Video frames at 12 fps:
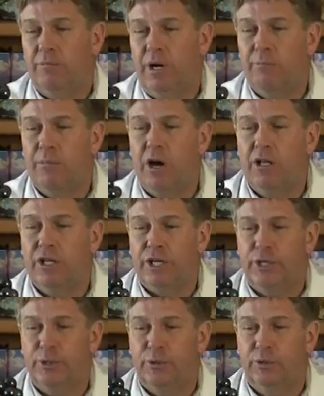a
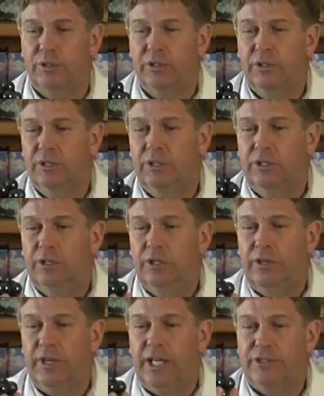molecule
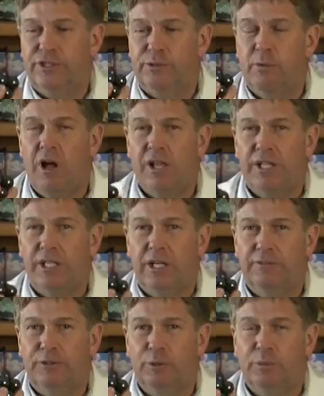that's small
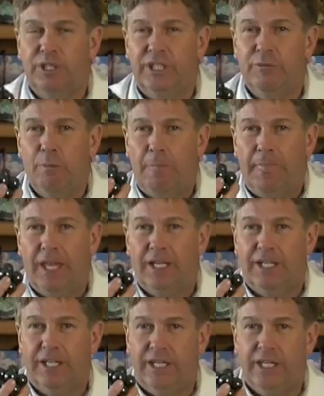enough to be
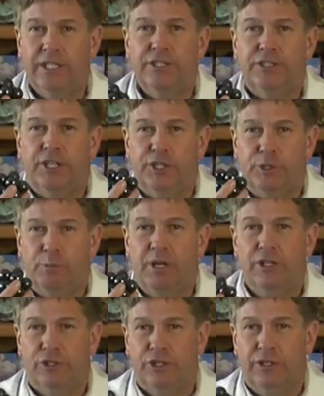in
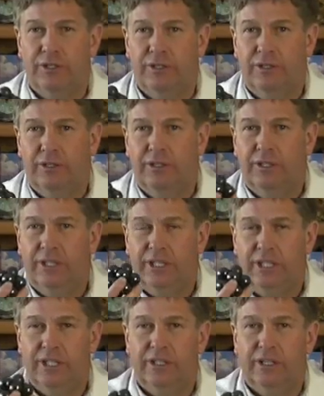suspension
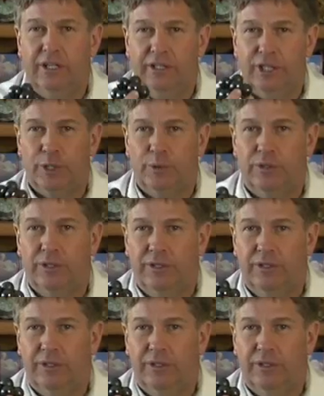in a liquid.